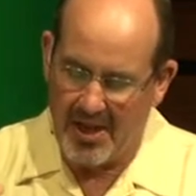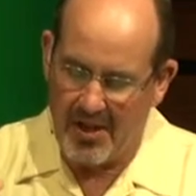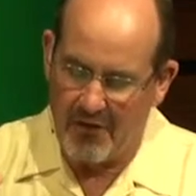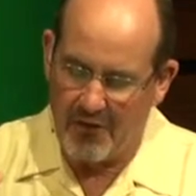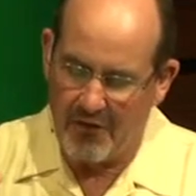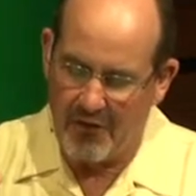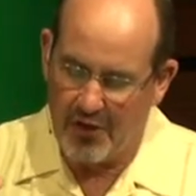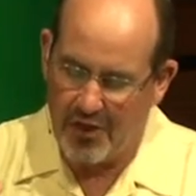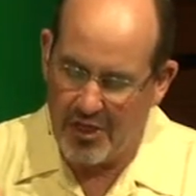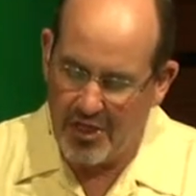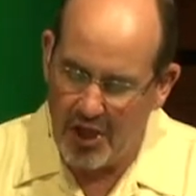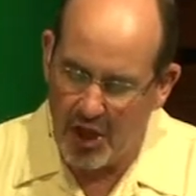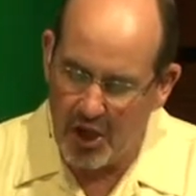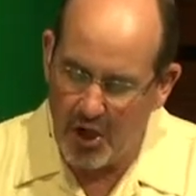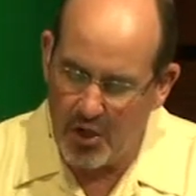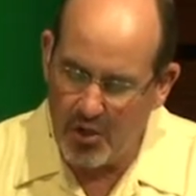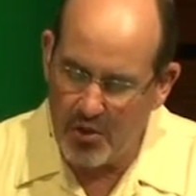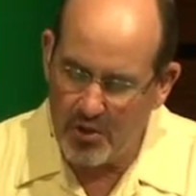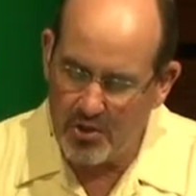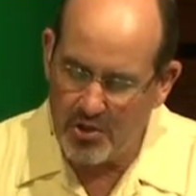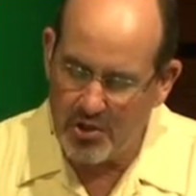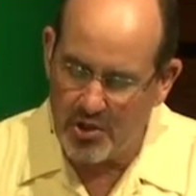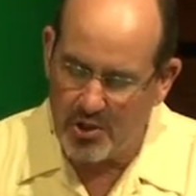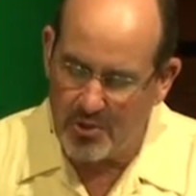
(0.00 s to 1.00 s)
For
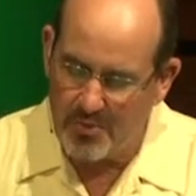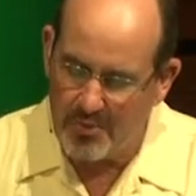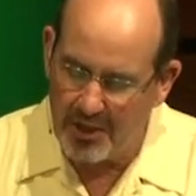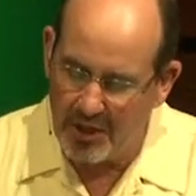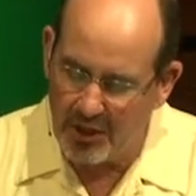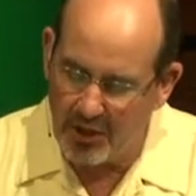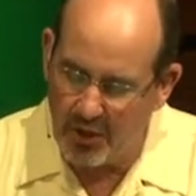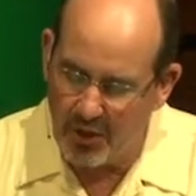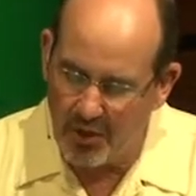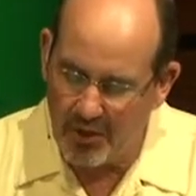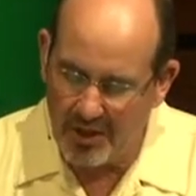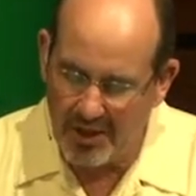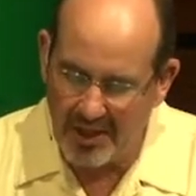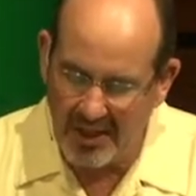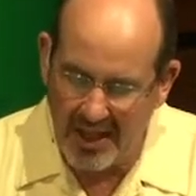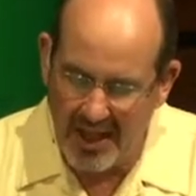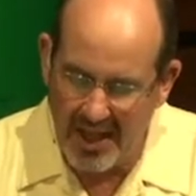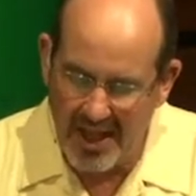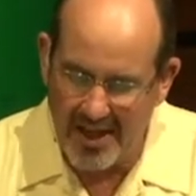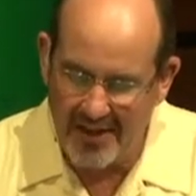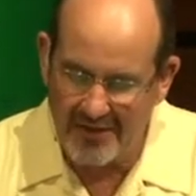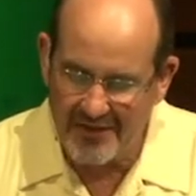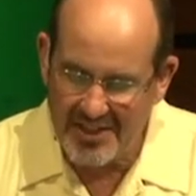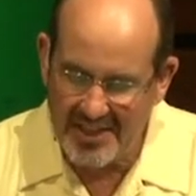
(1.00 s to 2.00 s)
those whom the Lord
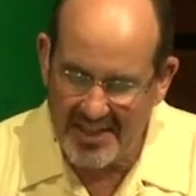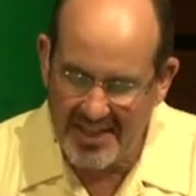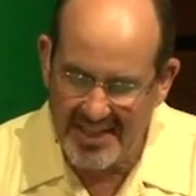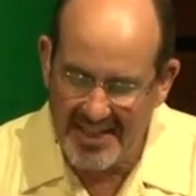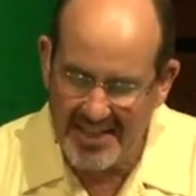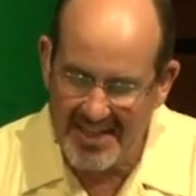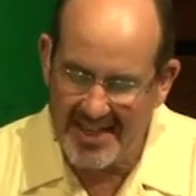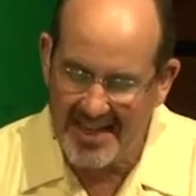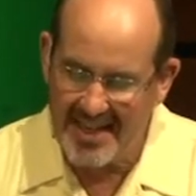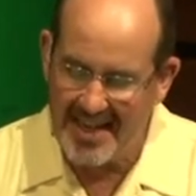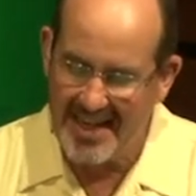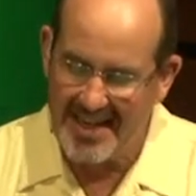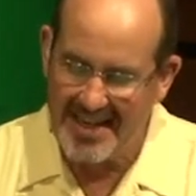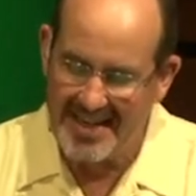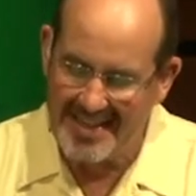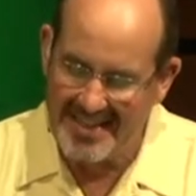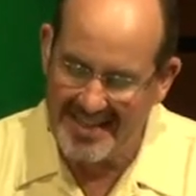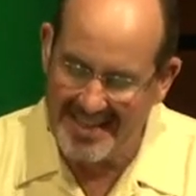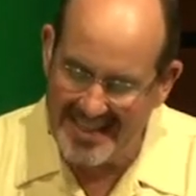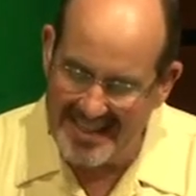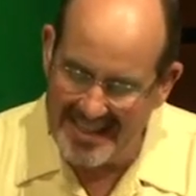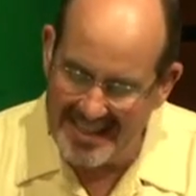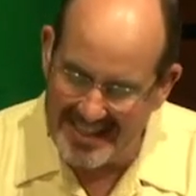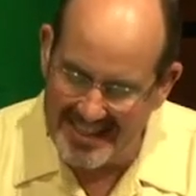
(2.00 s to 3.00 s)
loves, he
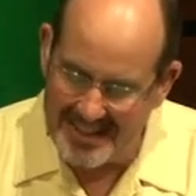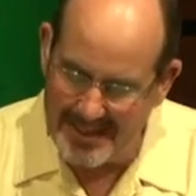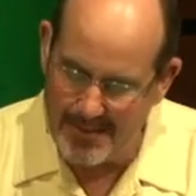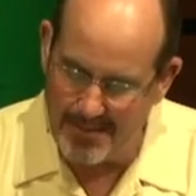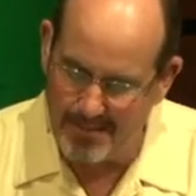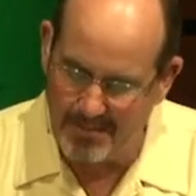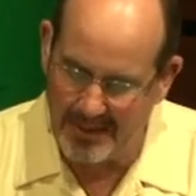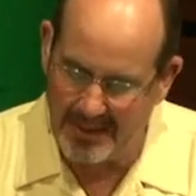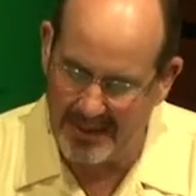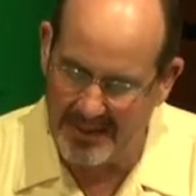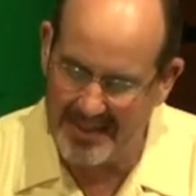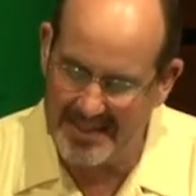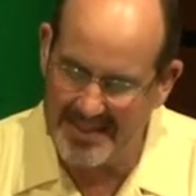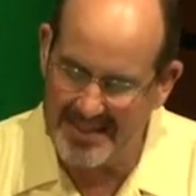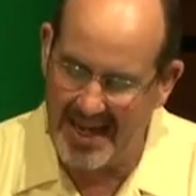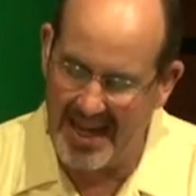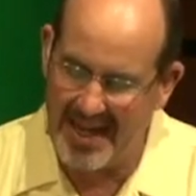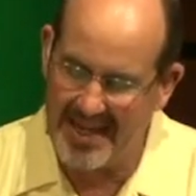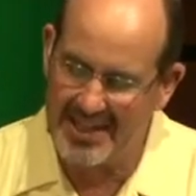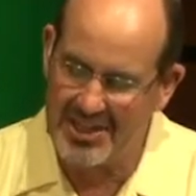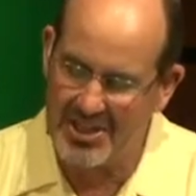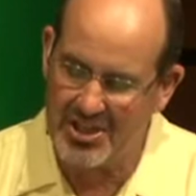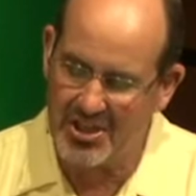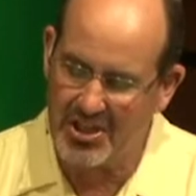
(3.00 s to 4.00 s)
disciplines
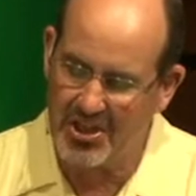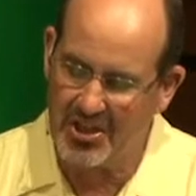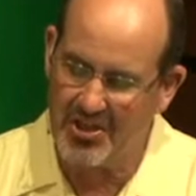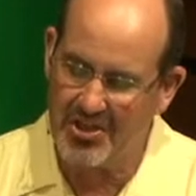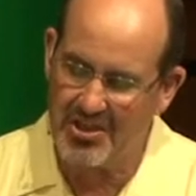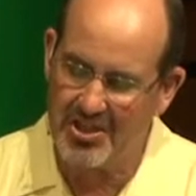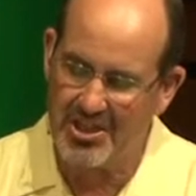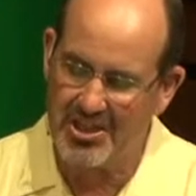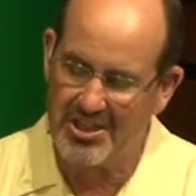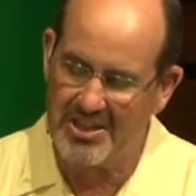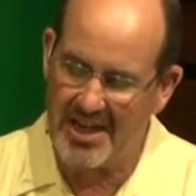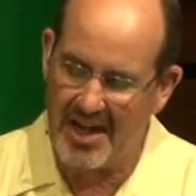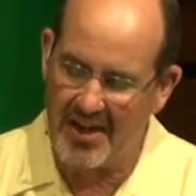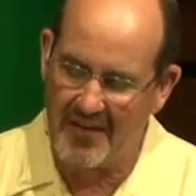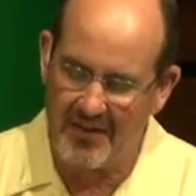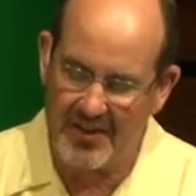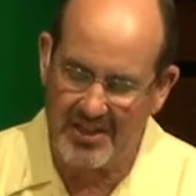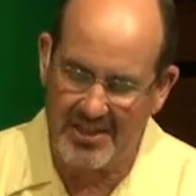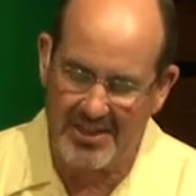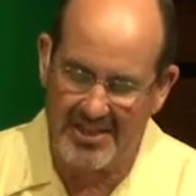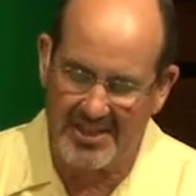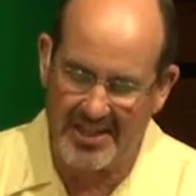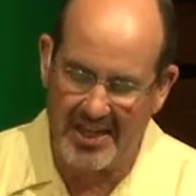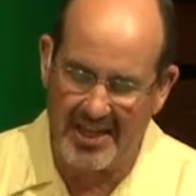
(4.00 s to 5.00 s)
and he scourges every
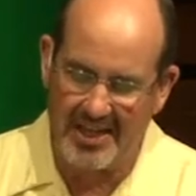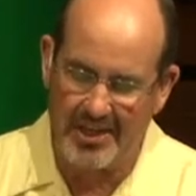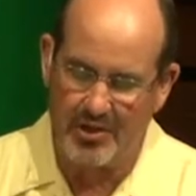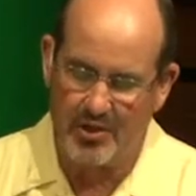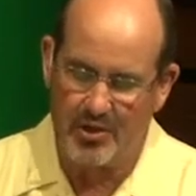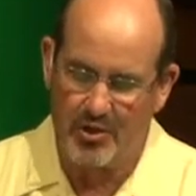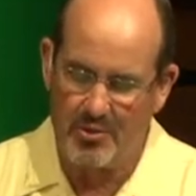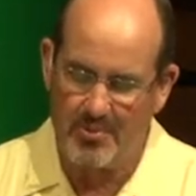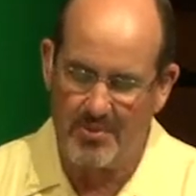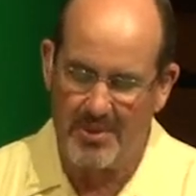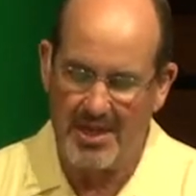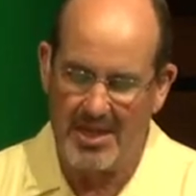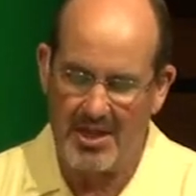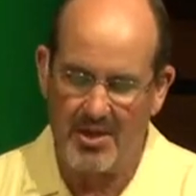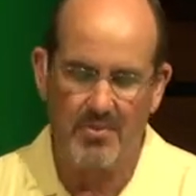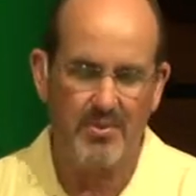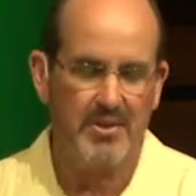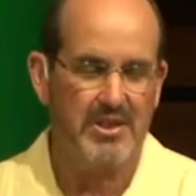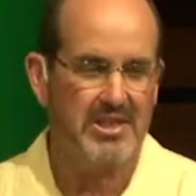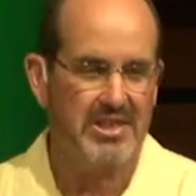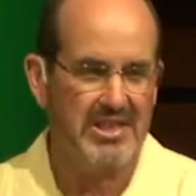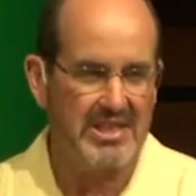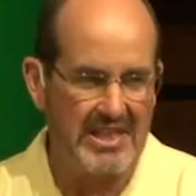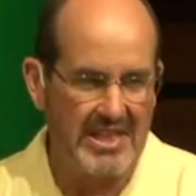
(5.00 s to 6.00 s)
son whom he
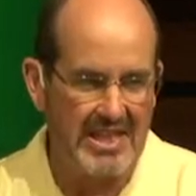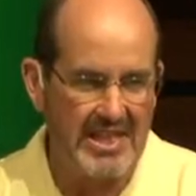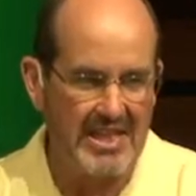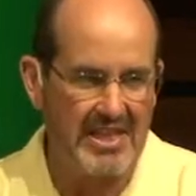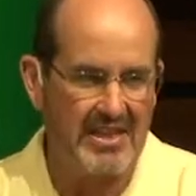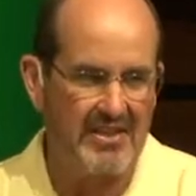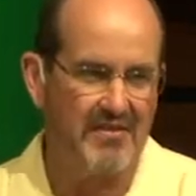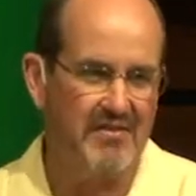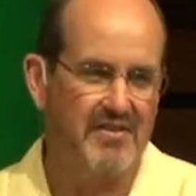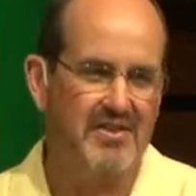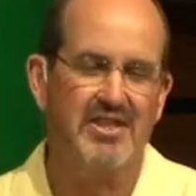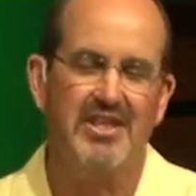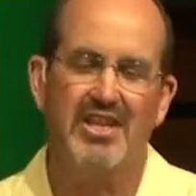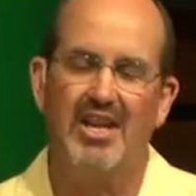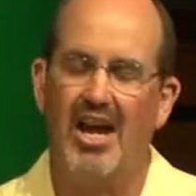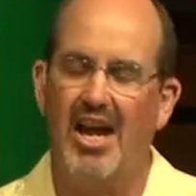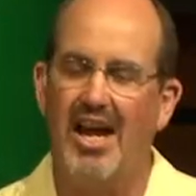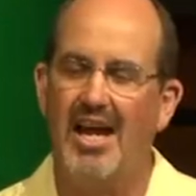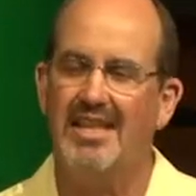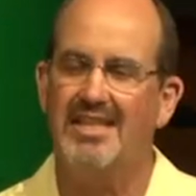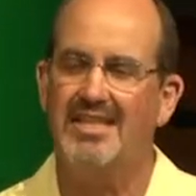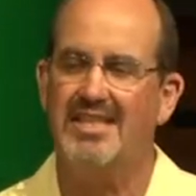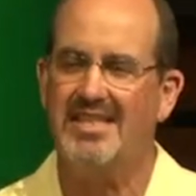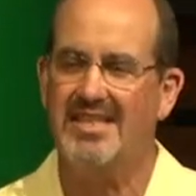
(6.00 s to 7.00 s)
receives.
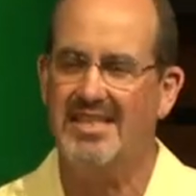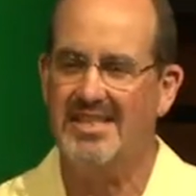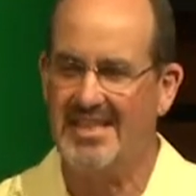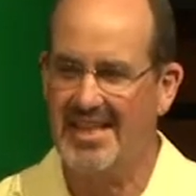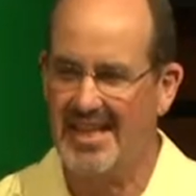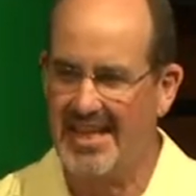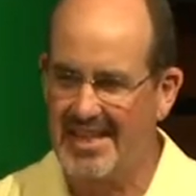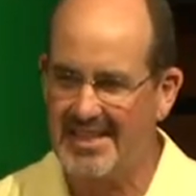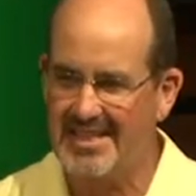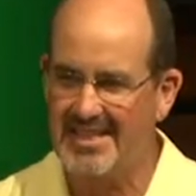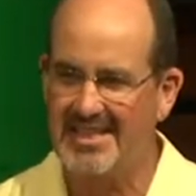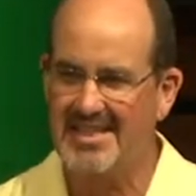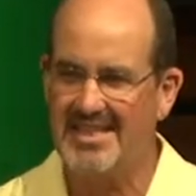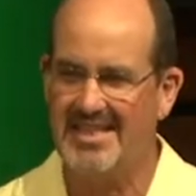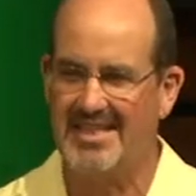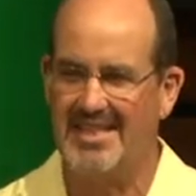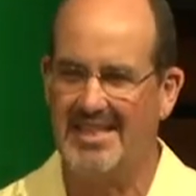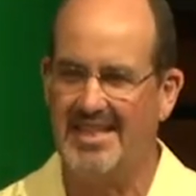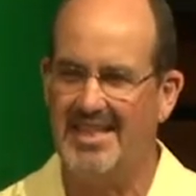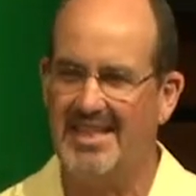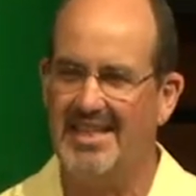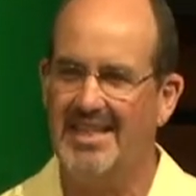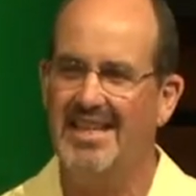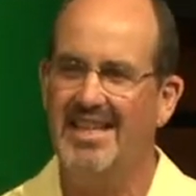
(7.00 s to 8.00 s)
God's
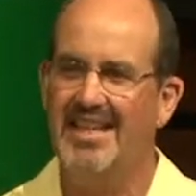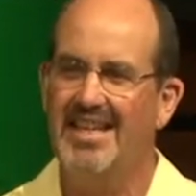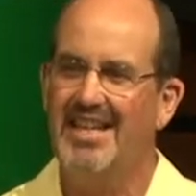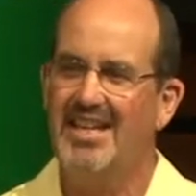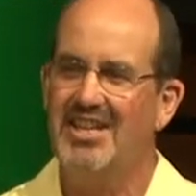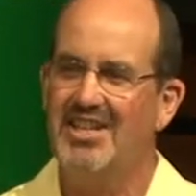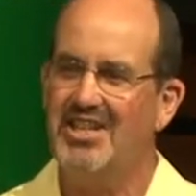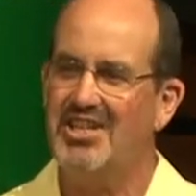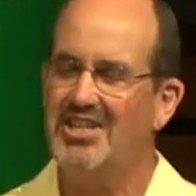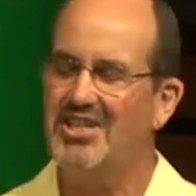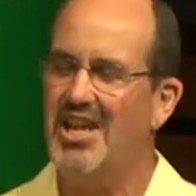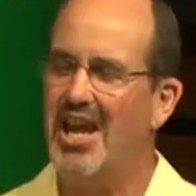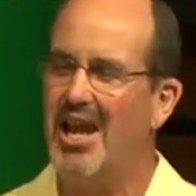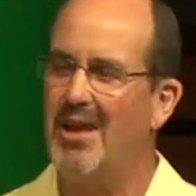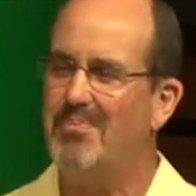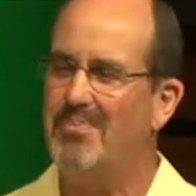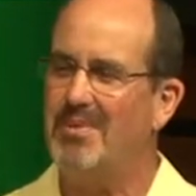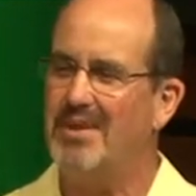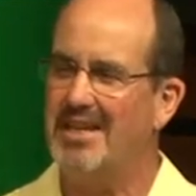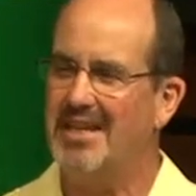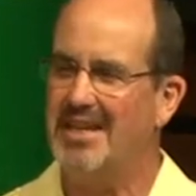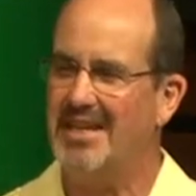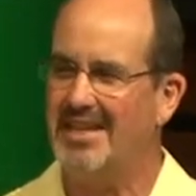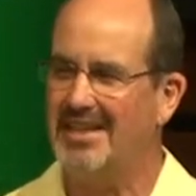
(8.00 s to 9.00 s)
testing does not
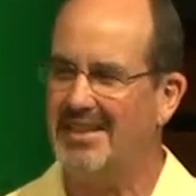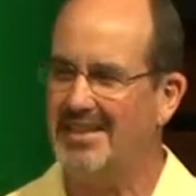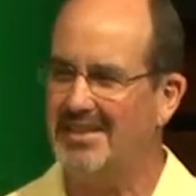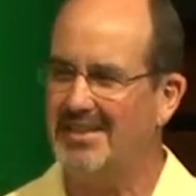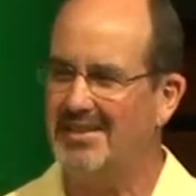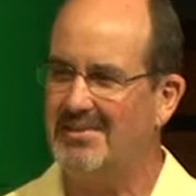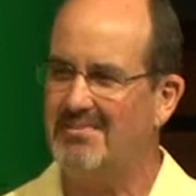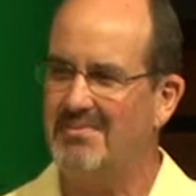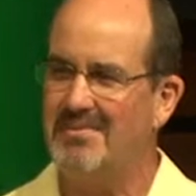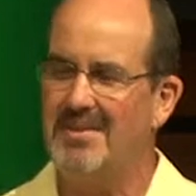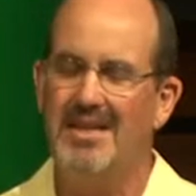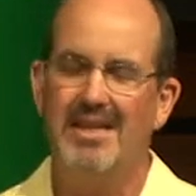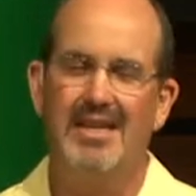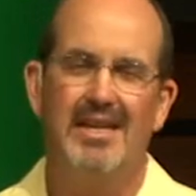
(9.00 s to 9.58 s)
become